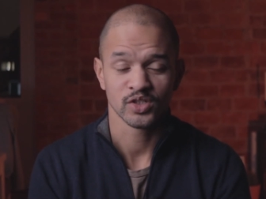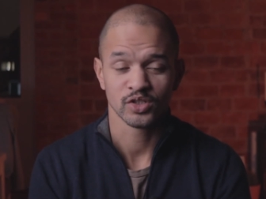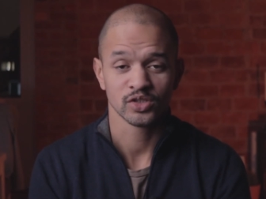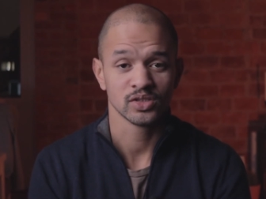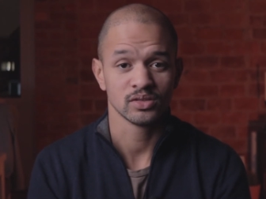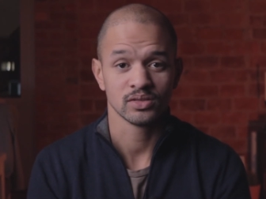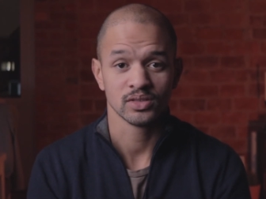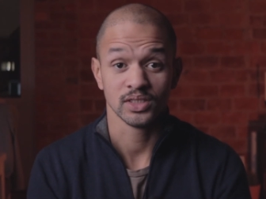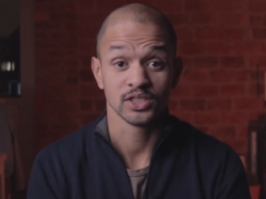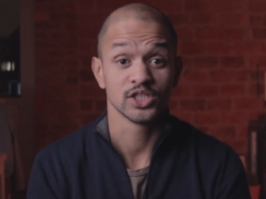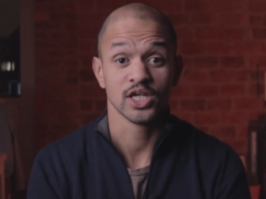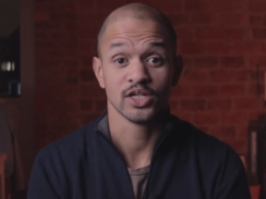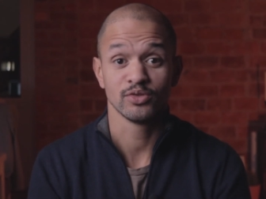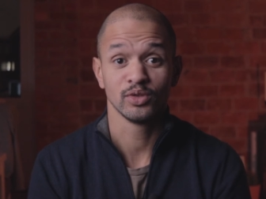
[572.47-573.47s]
just
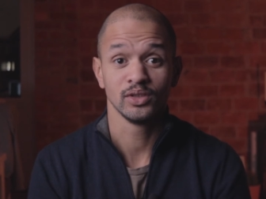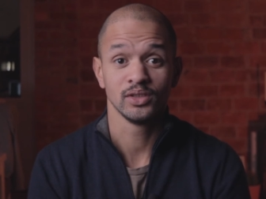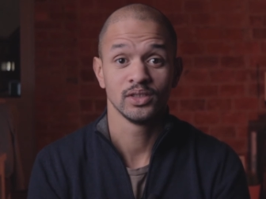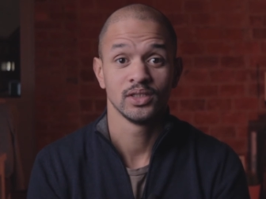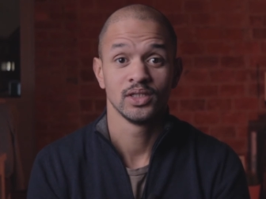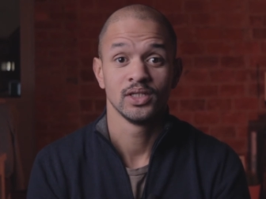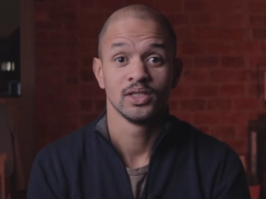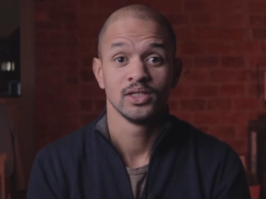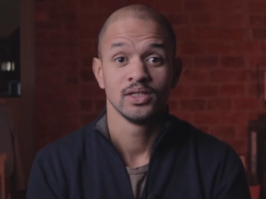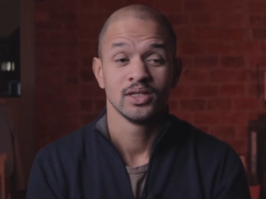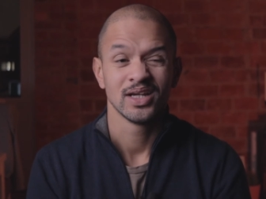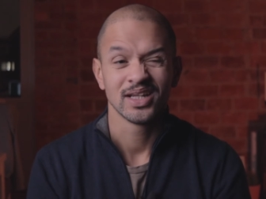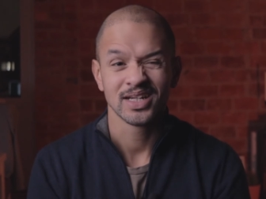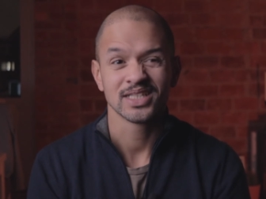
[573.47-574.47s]
in general,
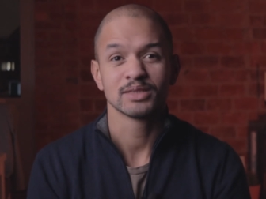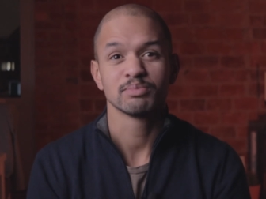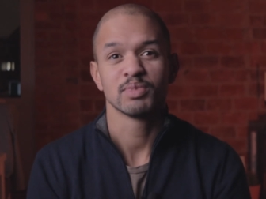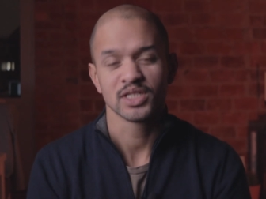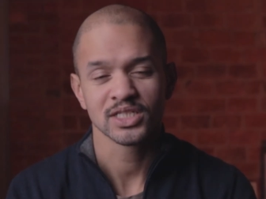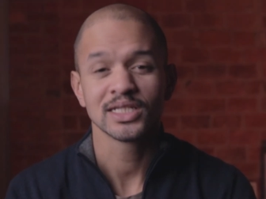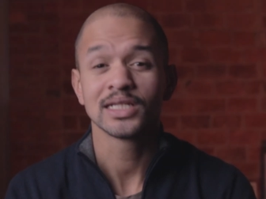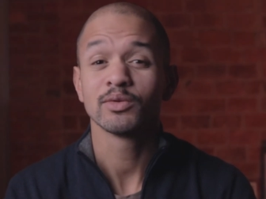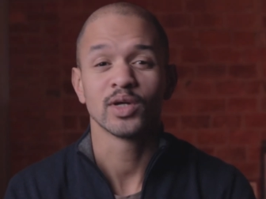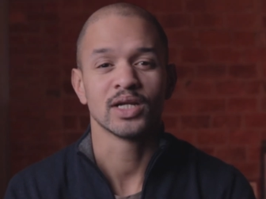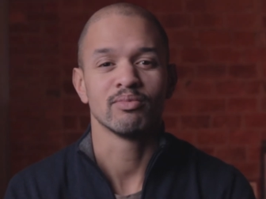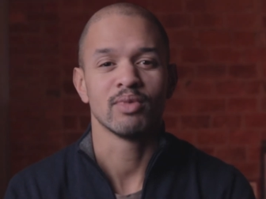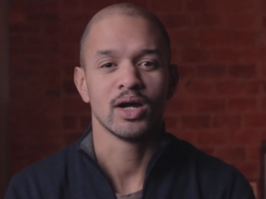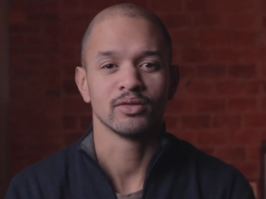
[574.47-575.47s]
and especially
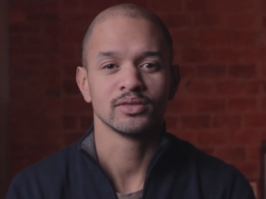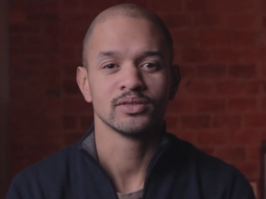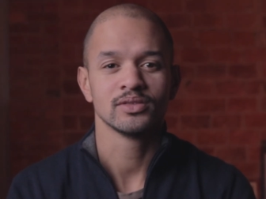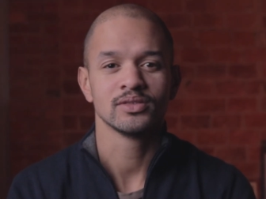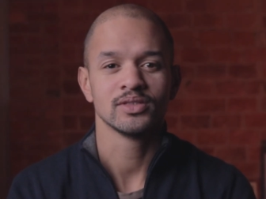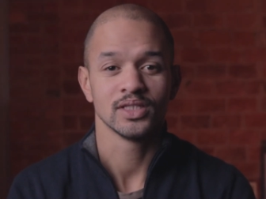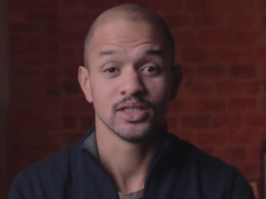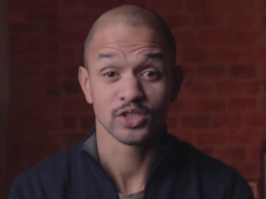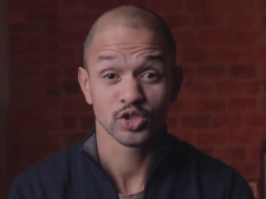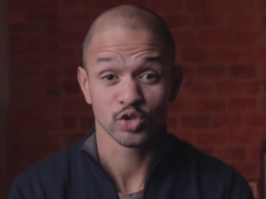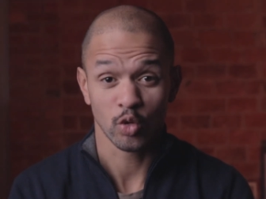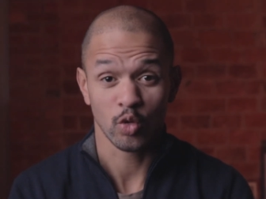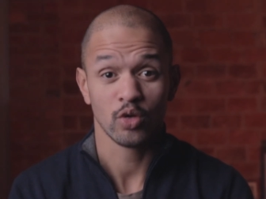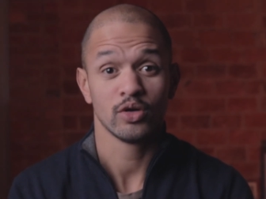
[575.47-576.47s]
when I'm out in the
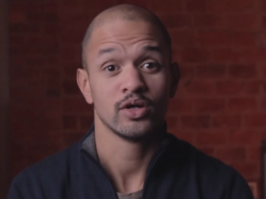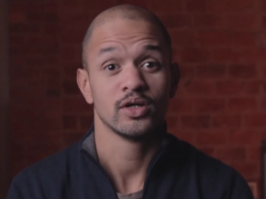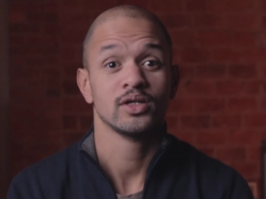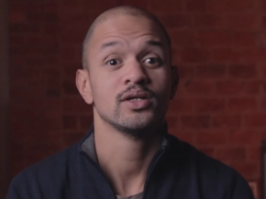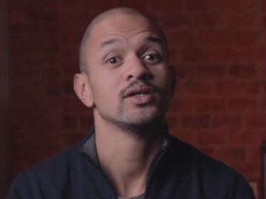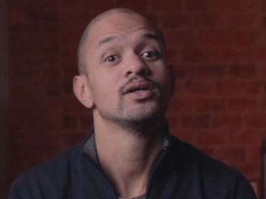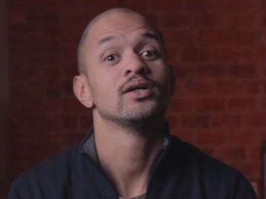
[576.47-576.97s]
store